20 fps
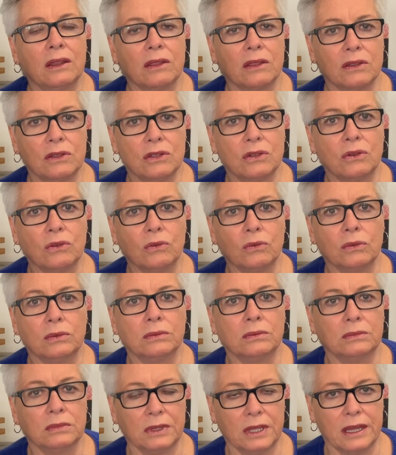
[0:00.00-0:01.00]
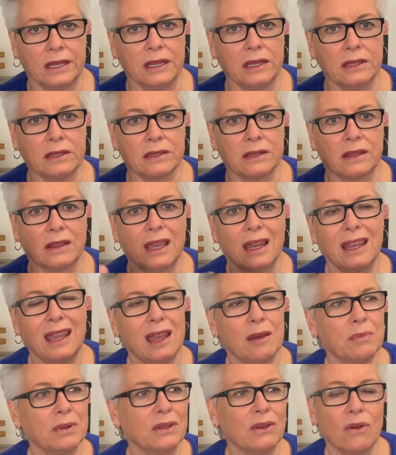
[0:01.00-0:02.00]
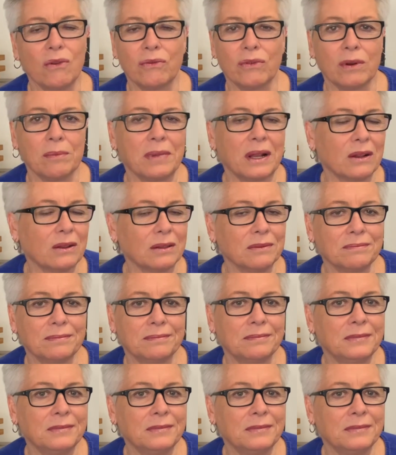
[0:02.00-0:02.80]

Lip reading: the two lights, and that happened over about a